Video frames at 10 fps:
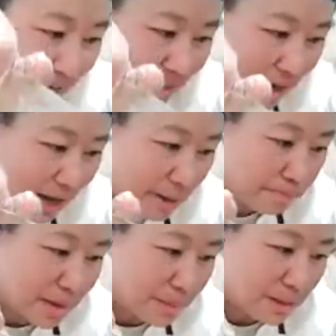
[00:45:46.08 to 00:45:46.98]
like
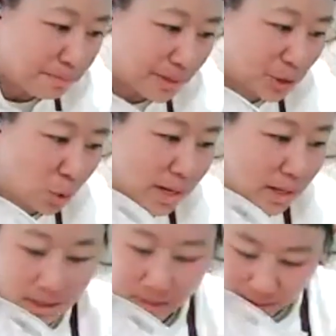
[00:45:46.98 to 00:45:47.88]
maybe Bisquick.
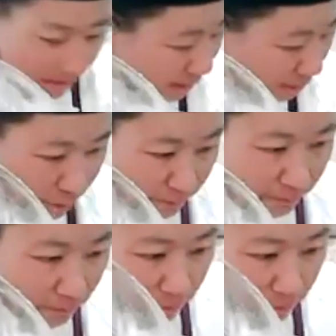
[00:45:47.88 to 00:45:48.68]
I don't know if,